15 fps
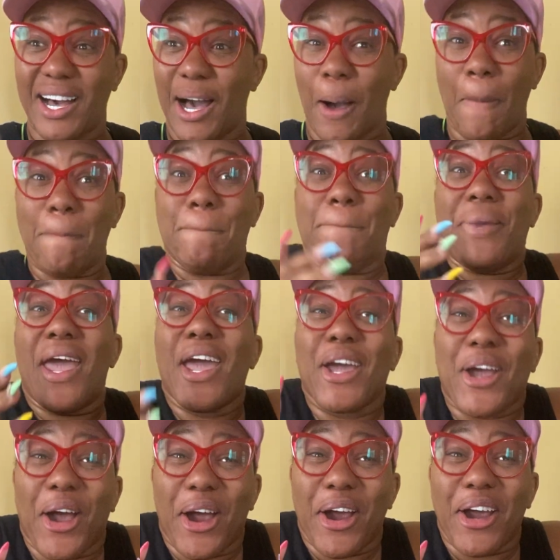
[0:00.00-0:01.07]
a
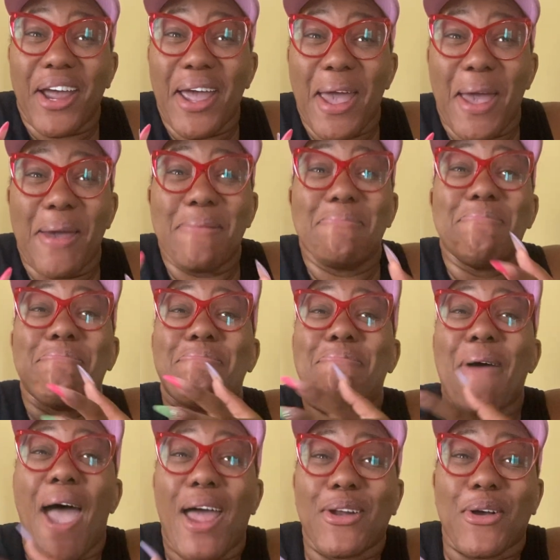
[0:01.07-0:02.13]
bigger and
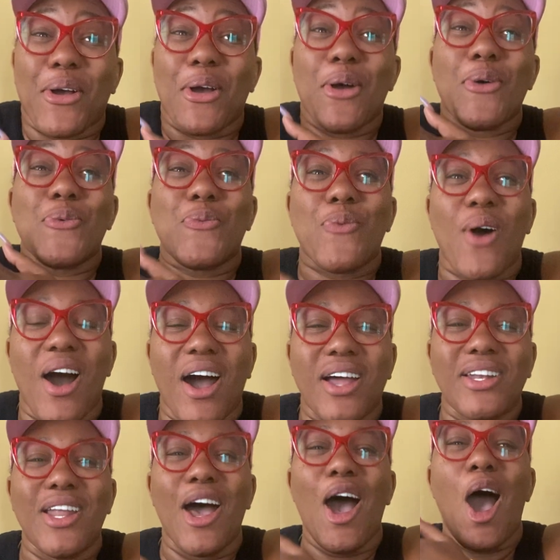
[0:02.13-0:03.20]
better
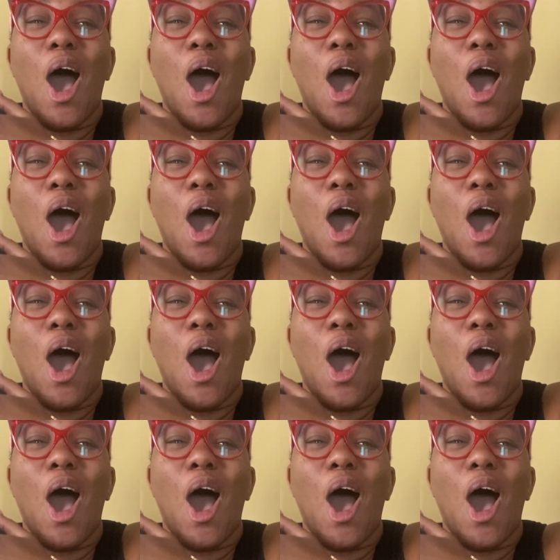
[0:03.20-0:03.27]
one